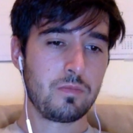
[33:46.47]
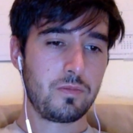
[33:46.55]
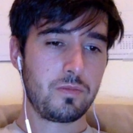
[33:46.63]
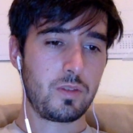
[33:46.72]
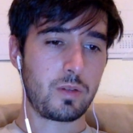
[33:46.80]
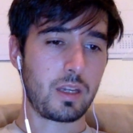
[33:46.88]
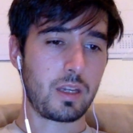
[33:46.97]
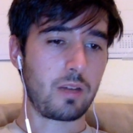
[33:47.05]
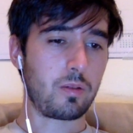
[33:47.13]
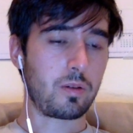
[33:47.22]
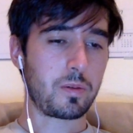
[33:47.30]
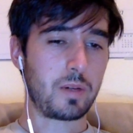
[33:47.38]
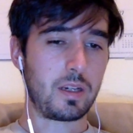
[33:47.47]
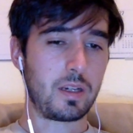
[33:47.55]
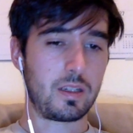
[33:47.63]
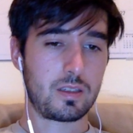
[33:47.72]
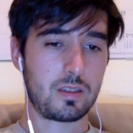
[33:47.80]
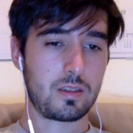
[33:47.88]
Do we get what we
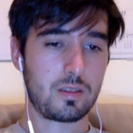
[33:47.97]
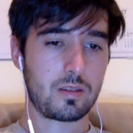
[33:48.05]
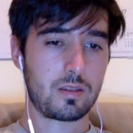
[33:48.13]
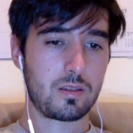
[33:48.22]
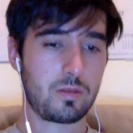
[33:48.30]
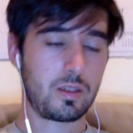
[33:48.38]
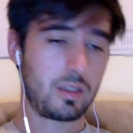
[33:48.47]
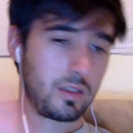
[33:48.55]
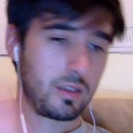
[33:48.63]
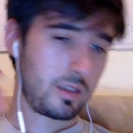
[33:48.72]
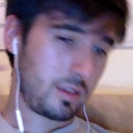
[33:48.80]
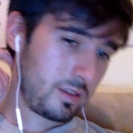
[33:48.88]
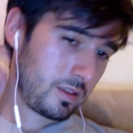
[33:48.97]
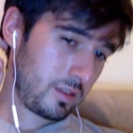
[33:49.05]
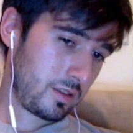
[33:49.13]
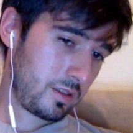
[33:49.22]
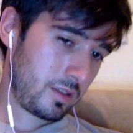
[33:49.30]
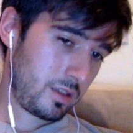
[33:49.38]
want? Well,
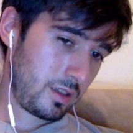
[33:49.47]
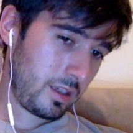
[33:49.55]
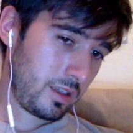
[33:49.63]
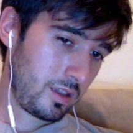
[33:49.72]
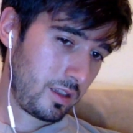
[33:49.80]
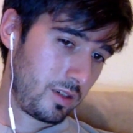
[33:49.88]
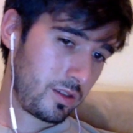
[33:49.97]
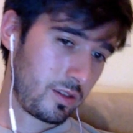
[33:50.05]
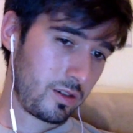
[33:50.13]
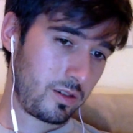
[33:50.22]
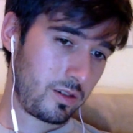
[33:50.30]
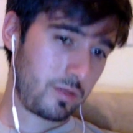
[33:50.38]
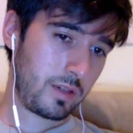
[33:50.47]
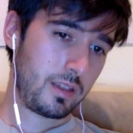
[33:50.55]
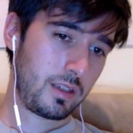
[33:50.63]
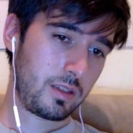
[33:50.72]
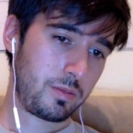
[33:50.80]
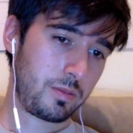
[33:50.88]
the hello is thrown away.
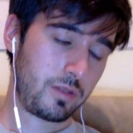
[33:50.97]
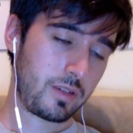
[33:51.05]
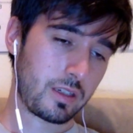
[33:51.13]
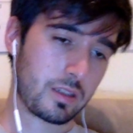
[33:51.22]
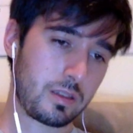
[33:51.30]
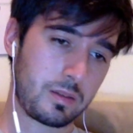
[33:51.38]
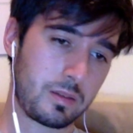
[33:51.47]
That's perfect.